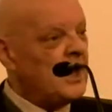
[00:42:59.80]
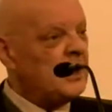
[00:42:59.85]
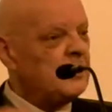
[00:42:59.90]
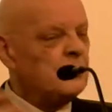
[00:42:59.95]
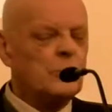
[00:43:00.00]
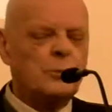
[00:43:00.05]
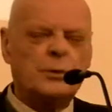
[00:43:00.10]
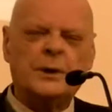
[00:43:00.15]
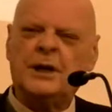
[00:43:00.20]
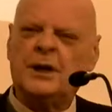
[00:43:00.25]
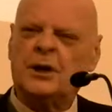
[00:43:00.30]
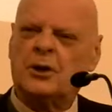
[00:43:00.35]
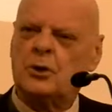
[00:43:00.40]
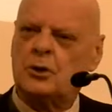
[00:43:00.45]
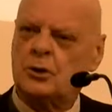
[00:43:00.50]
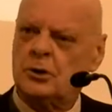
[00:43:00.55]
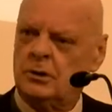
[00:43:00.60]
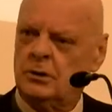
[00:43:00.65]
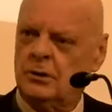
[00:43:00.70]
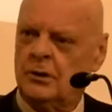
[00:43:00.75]
that
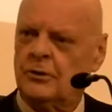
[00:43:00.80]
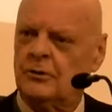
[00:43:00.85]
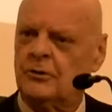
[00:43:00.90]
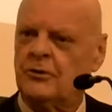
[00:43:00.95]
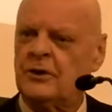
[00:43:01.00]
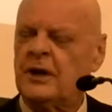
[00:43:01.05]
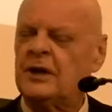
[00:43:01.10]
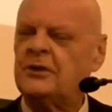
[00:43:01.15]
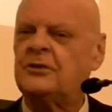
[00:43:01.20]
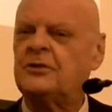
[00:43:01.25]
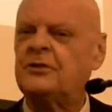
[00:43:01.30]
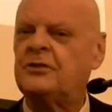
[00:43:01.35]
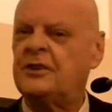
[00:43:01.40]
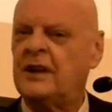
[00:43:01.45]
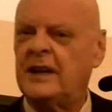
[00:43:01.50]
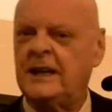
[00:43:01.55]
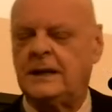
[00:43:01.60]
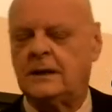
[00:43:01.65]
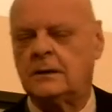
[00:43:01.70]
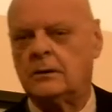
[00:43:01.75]
reoccurrence, that
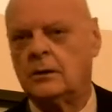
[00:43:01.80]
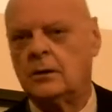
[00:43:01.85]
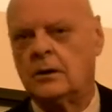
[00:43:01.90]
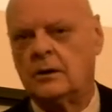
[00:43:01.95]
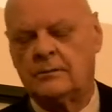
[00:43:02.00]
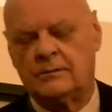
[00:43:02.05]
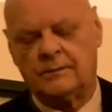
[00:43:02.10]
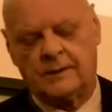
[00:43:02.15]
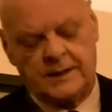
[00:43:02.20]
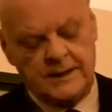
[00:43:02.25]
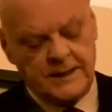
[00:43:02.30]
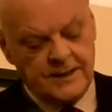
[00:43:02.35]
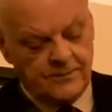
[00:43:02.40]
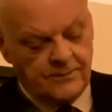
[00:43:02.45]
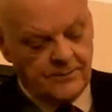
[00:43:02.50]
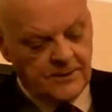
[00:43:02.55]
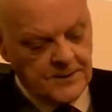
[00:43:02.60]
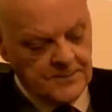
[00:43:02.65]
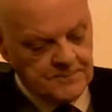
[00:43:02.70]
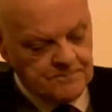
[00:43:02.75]
cycle of
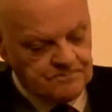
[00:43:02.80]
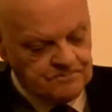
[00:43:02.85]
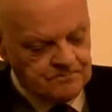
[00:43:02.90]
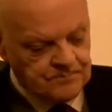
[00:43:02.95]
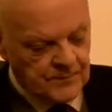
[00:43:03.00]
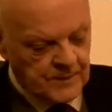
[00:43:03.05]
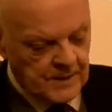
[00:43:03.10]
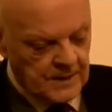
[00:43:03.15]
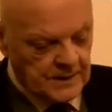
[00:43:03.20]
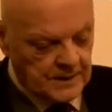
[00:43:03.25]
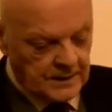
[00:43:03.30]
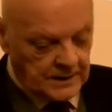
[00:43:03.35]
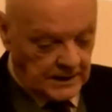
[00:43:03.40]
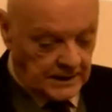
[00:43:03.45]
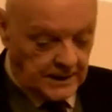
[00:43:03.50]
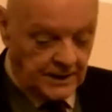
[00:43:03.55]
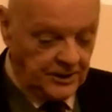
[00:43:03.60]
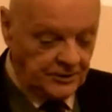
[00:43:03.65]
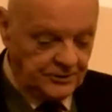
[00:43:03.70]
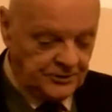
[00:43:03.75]
life,
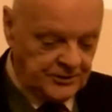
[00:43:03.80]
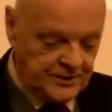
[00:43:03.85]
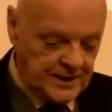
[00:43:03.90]
and it's